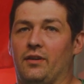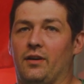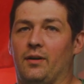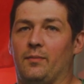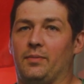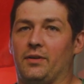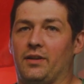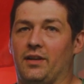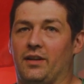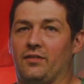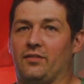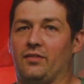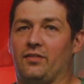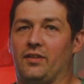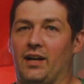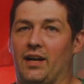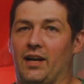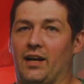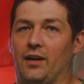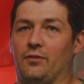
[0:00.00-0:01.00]
up against
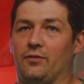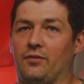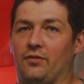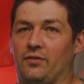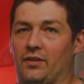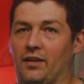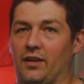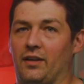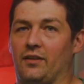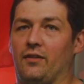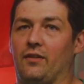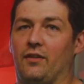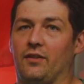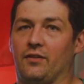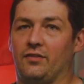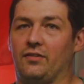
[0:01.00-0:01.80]
the house on all